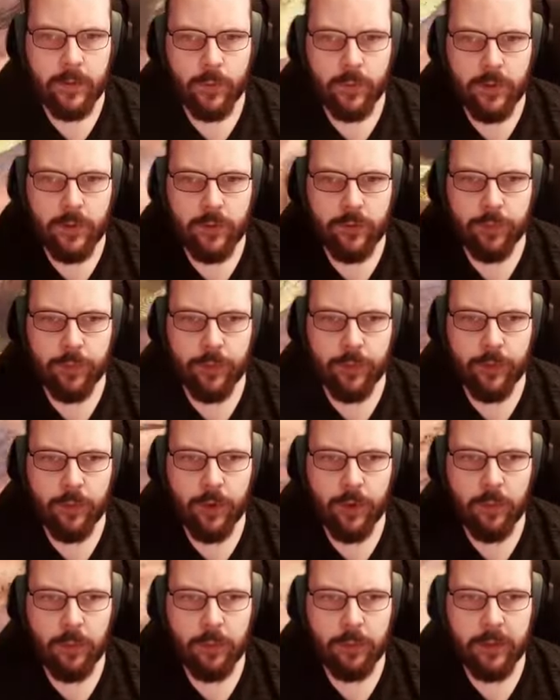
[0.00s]
Now oh, there's
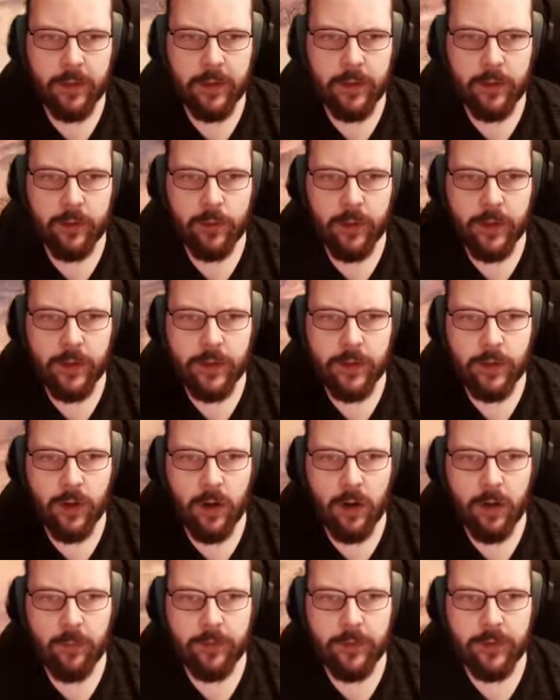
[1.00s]
probably quite an
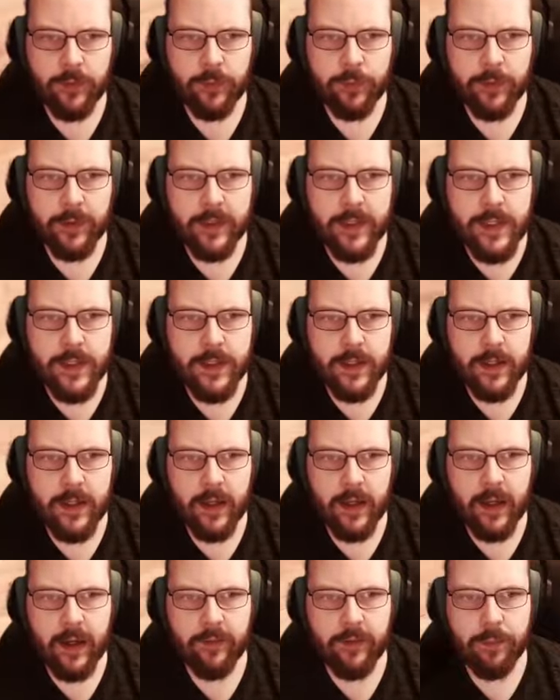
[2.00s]
obvious place that I
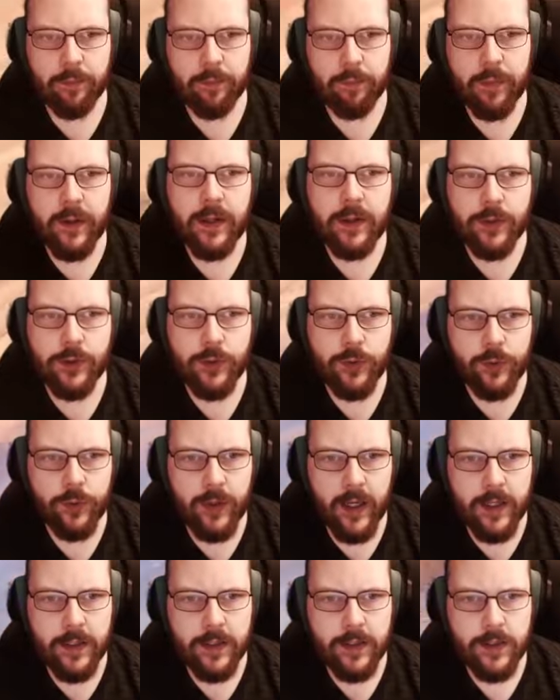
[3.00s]
haven't been to
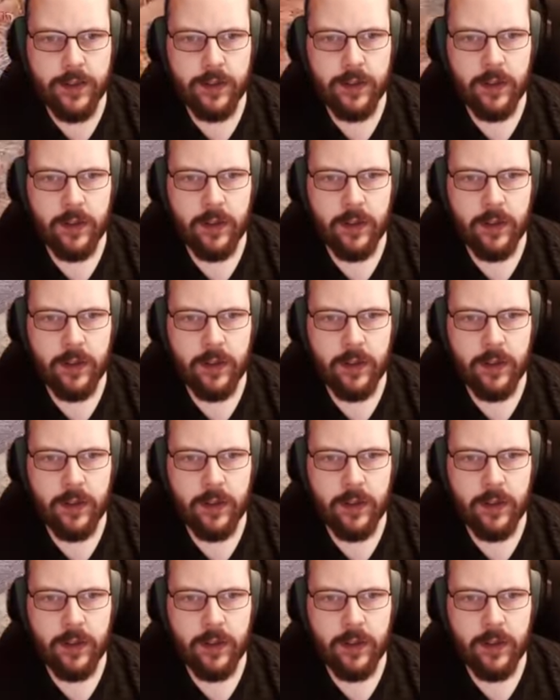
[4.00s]
yet.